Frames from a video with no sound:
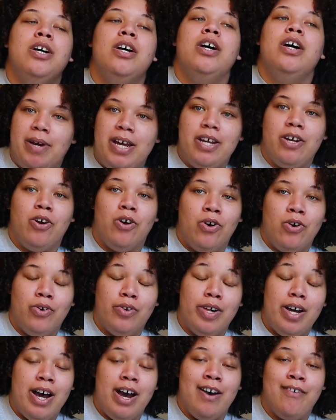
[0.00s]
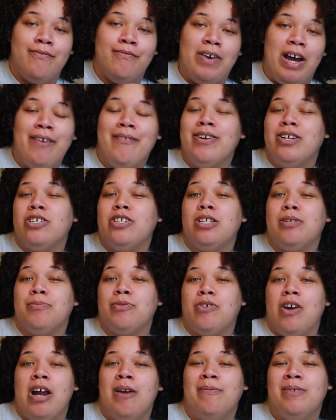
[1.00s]
reach my goal of 500
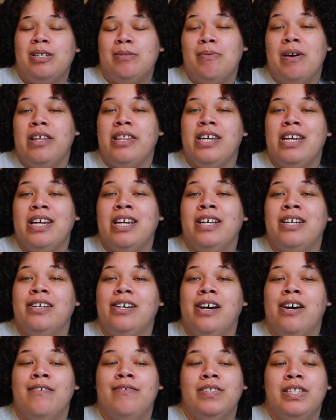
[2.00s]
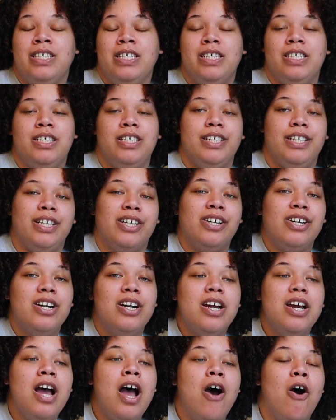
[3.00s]
subscribers by the end of the
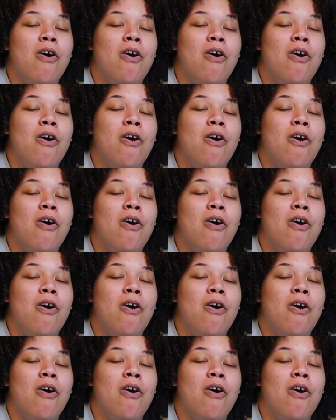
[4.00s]
year.